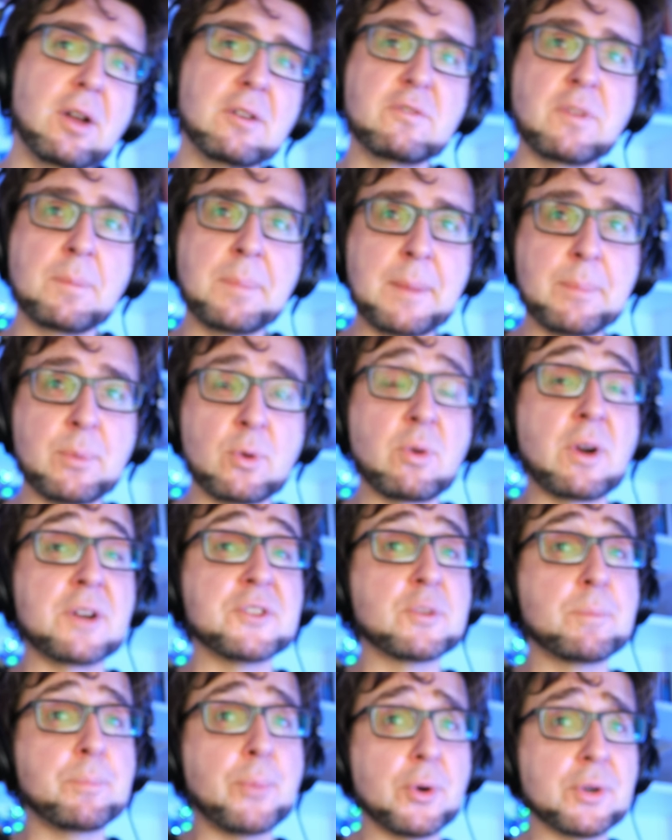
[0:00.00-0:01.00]
of the people who are
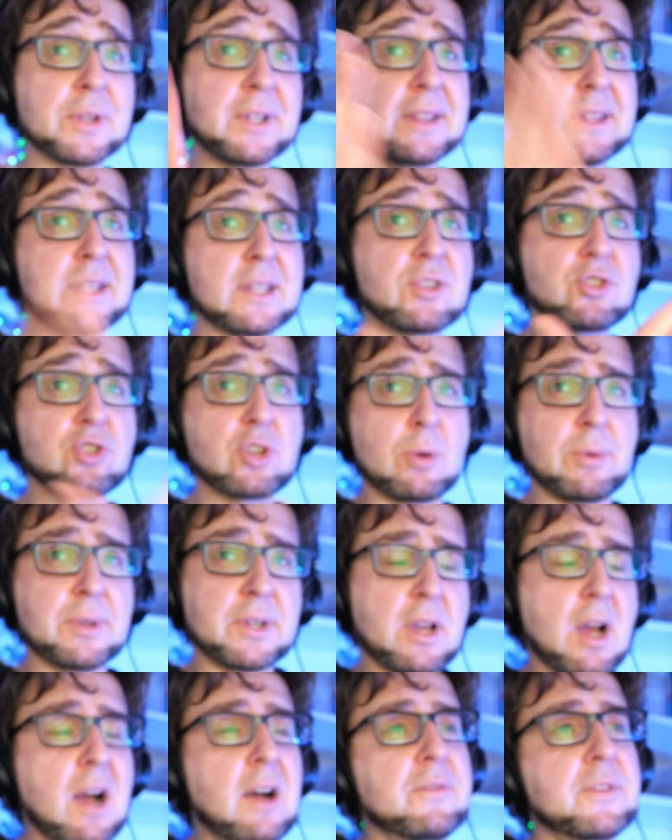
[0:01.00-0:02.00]
supporting this show on
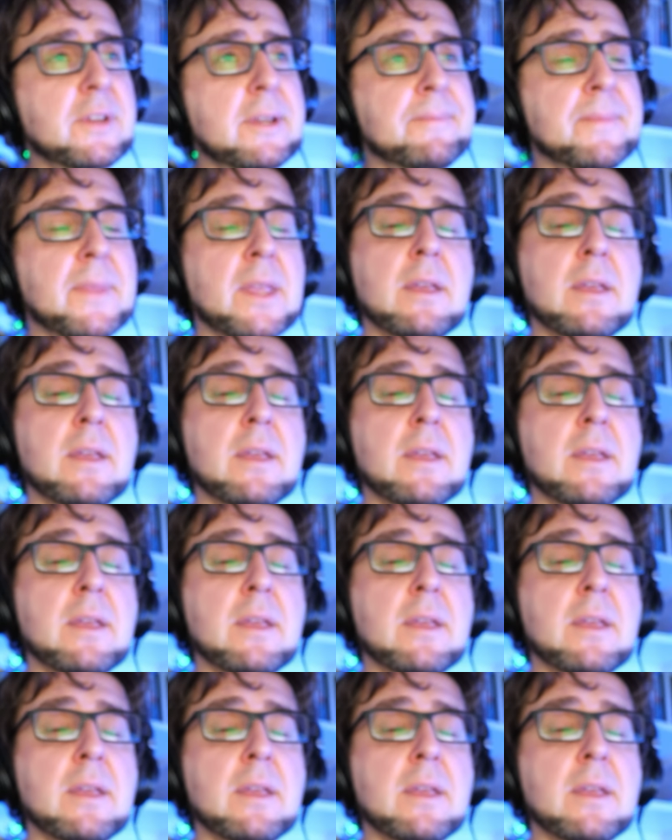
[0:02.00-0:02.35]
Ko-fi.